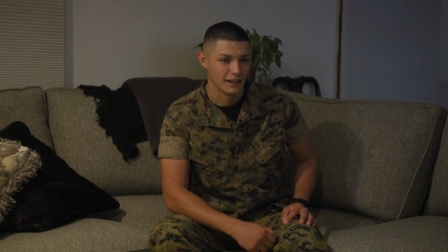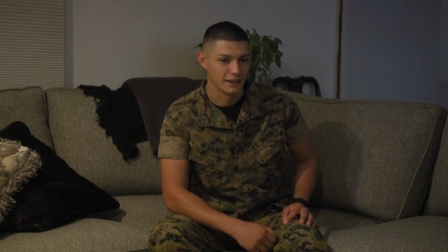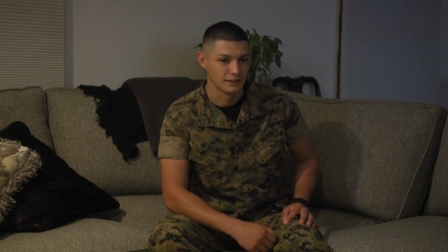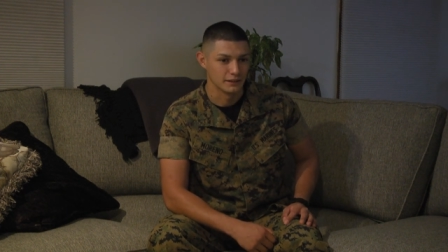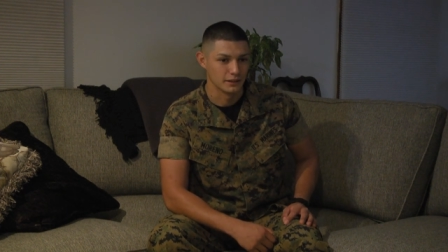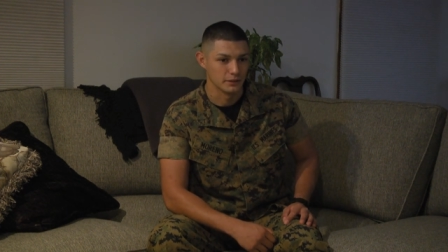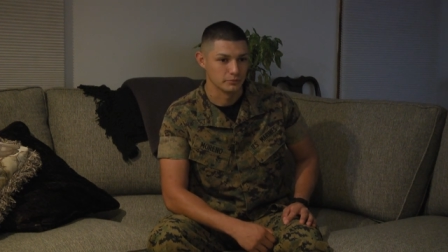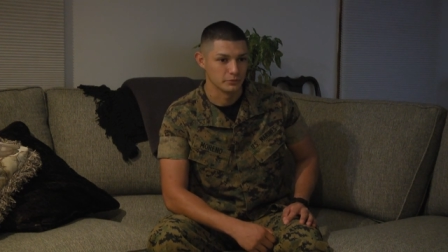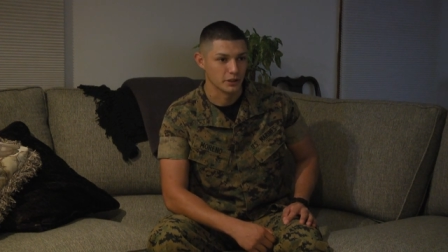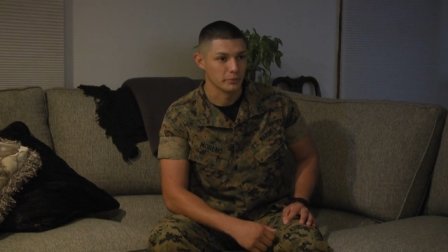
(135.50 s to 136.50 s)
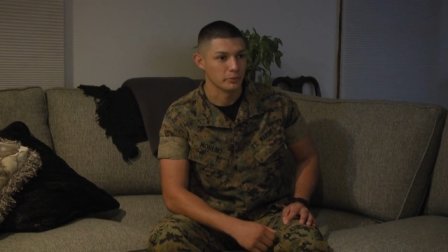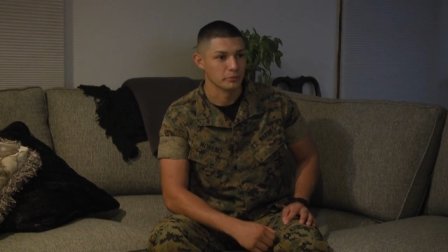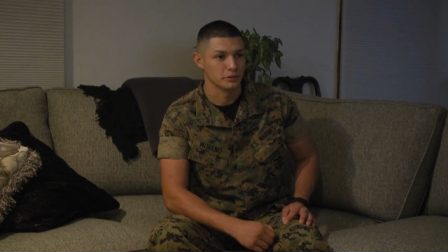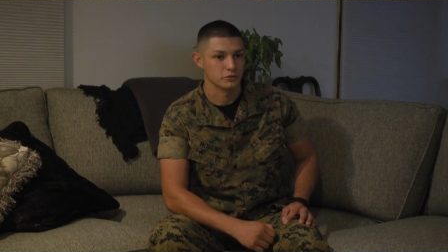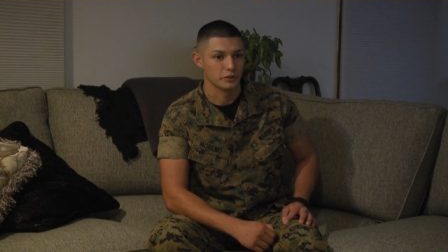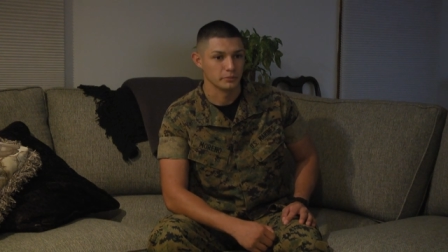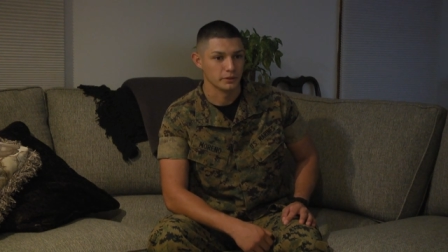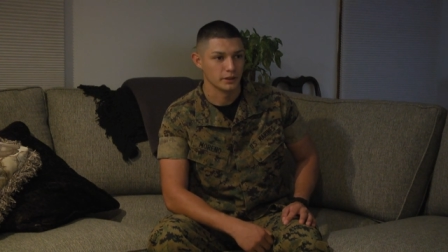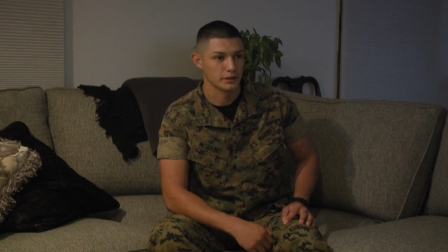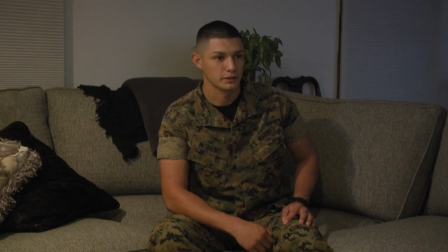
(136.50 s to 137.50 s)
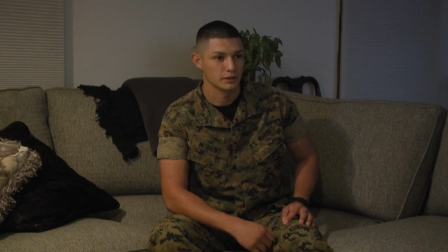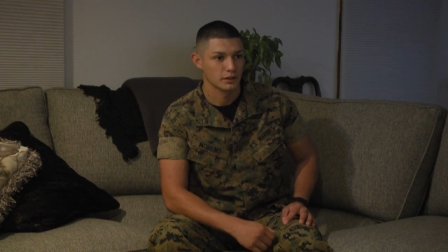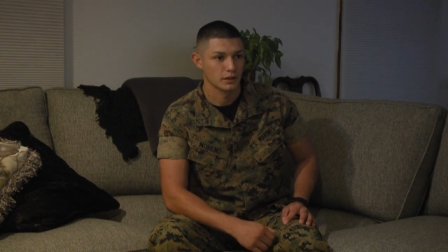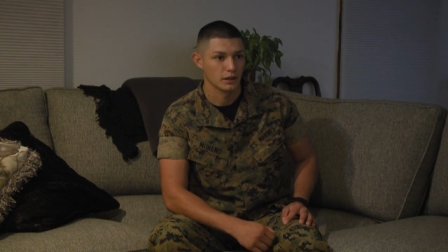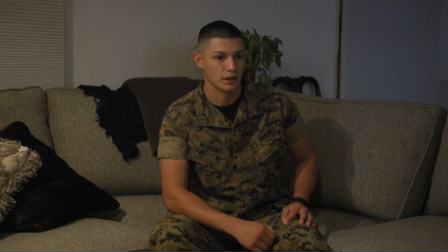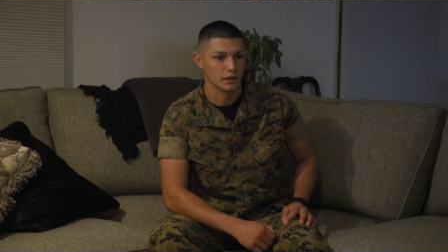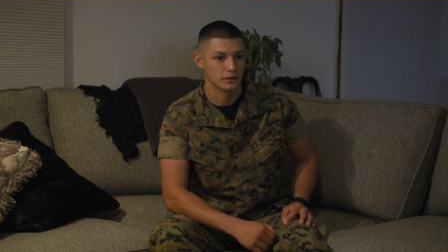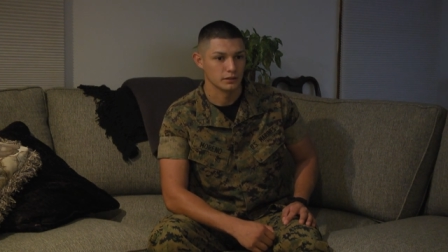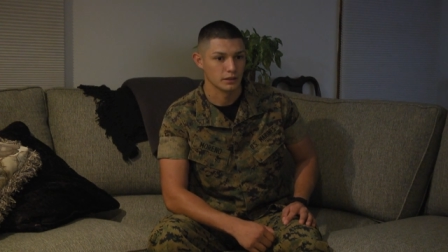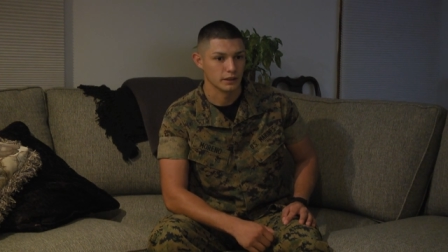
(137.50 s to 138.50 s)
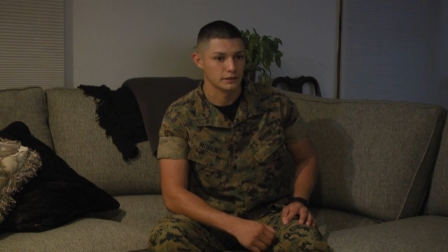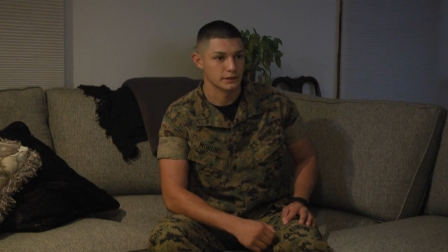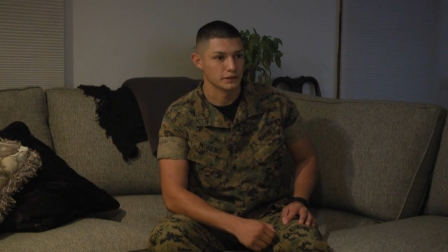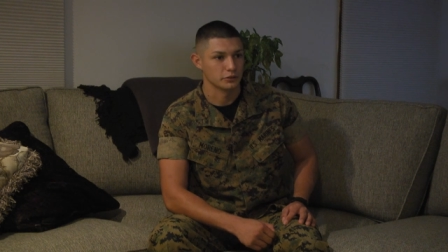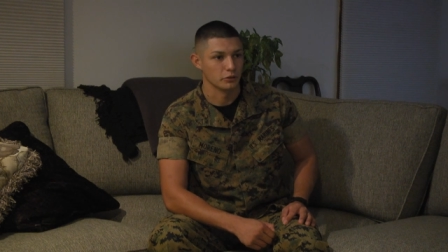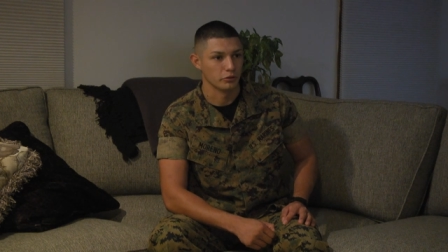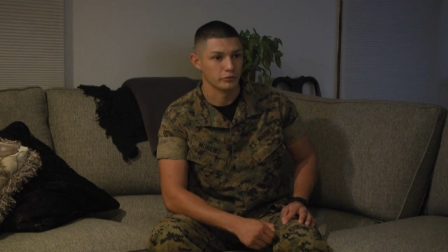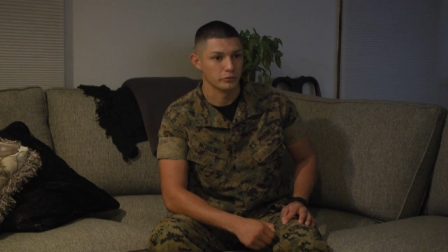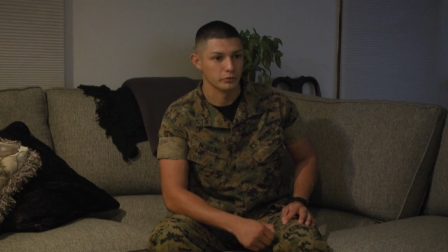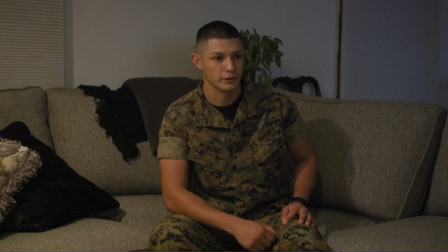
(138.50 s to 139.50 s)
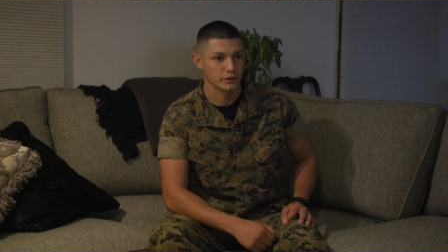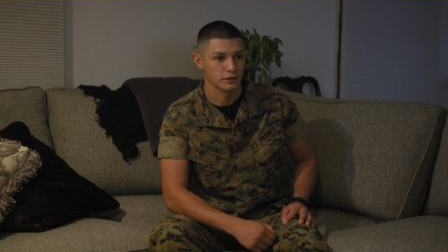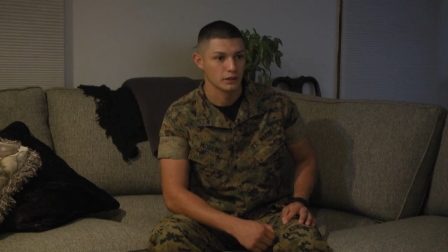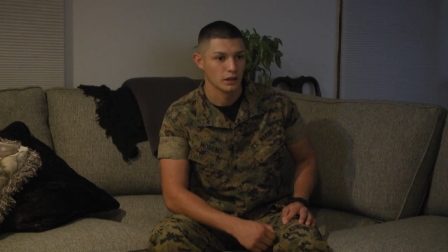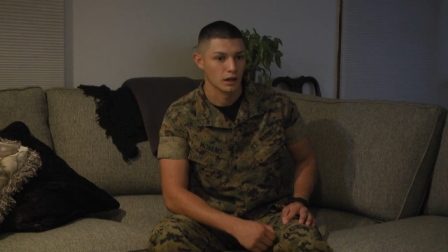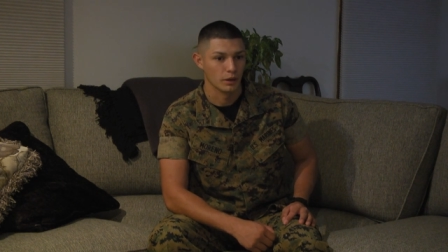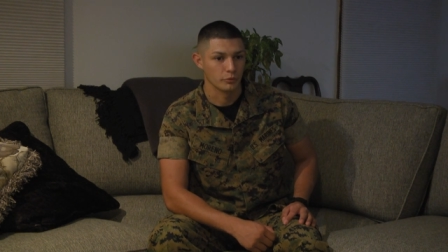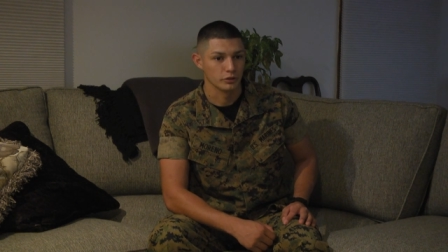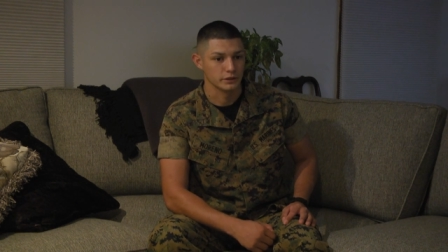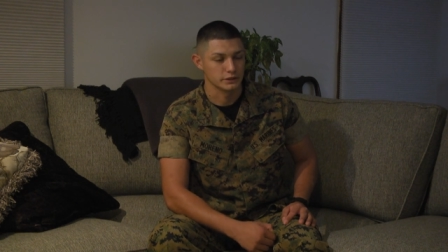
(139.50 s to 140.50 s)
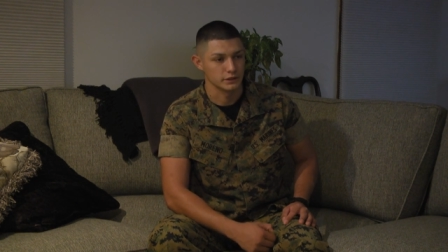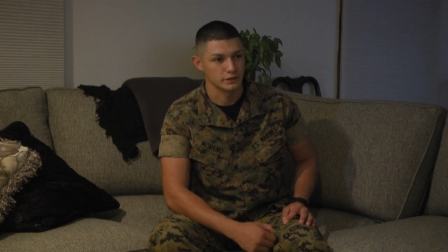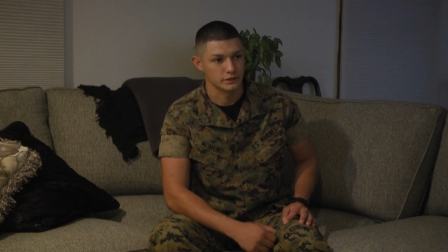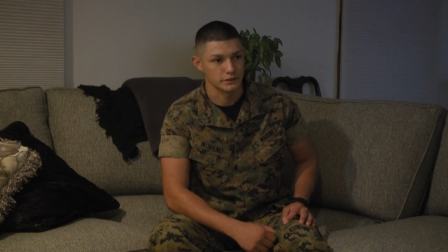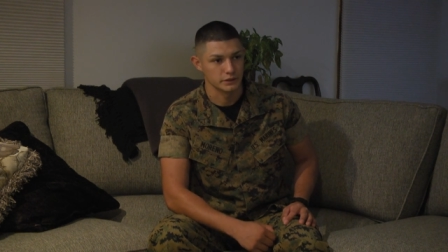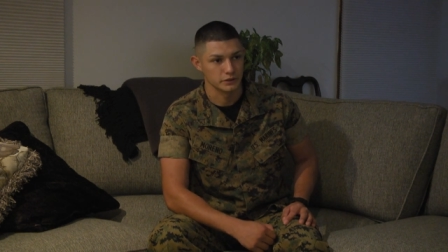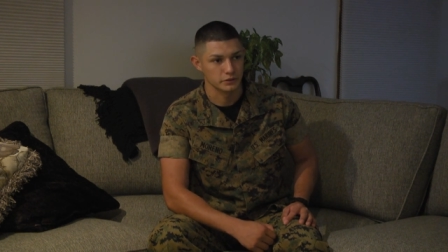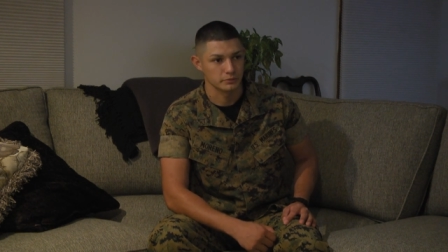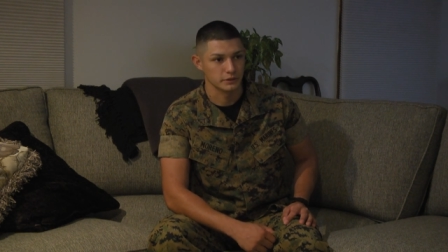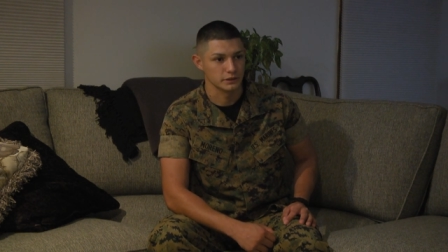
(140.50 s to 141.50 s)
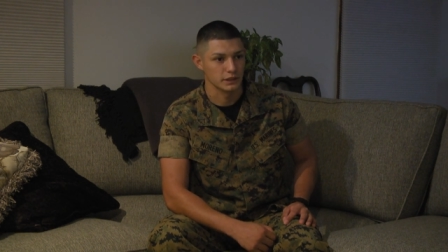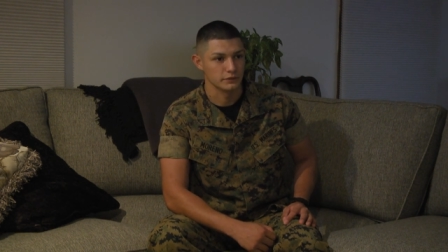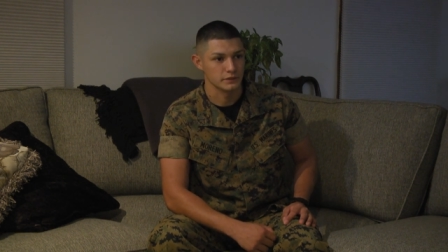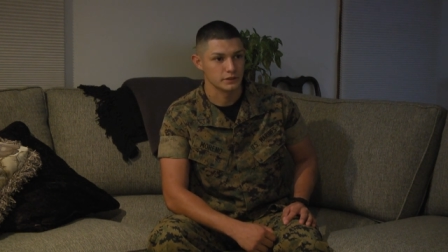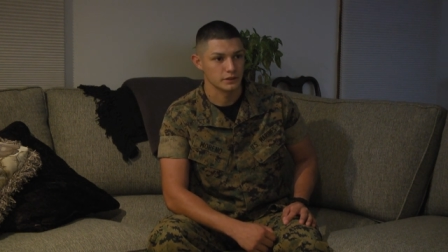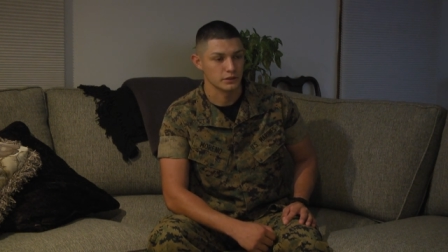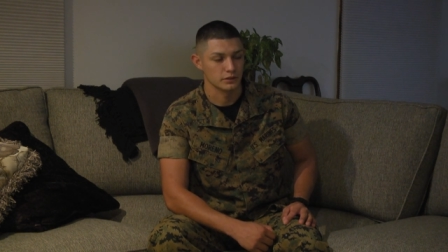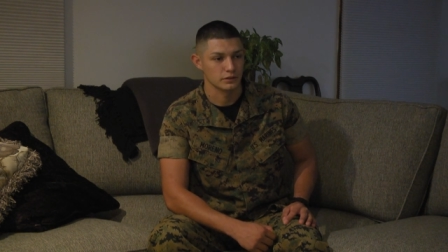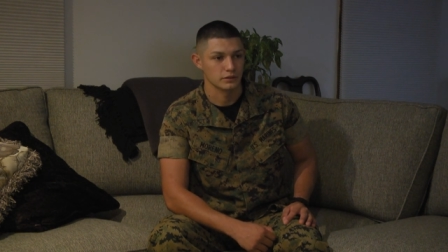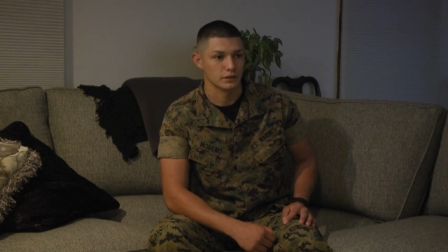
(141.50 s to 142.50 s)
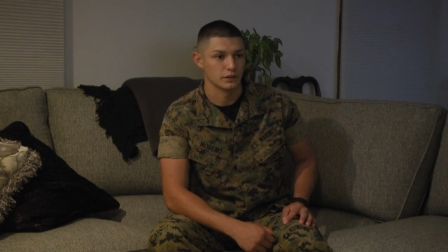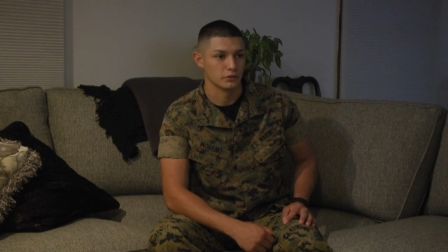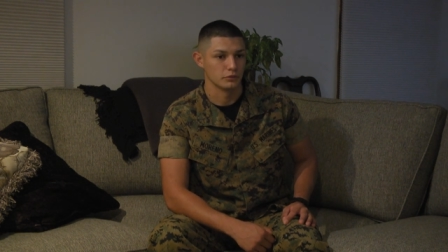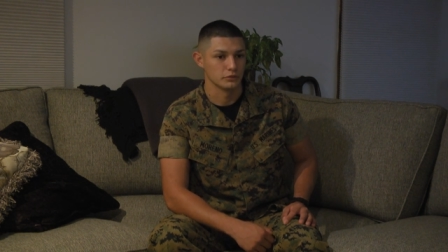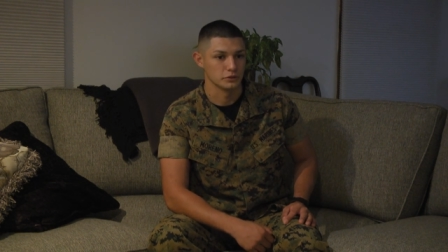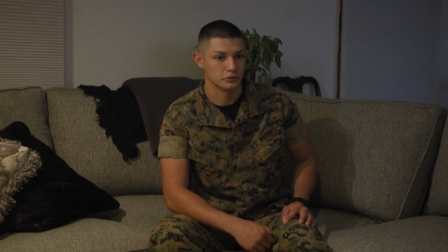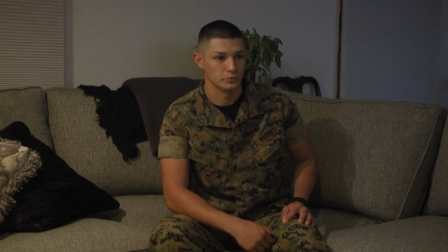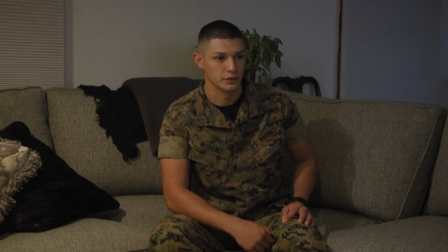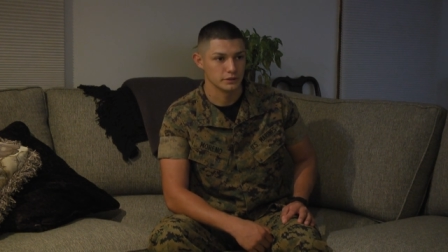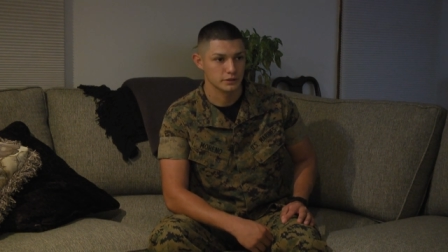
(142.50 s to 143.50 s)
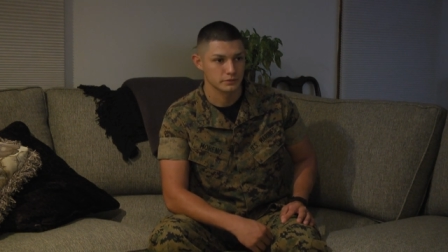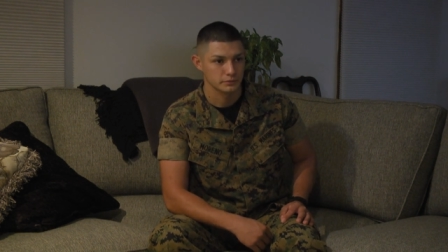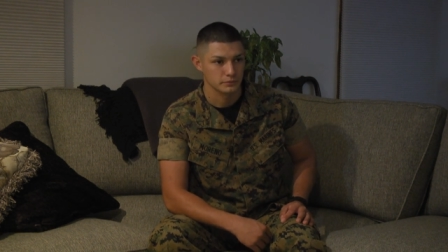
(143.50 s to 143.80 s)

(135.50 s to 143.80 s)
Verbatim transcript: And um, we came up with this great plan, and I decided to go through with it. I'm really excited to see her because I haven't seen her in over two months.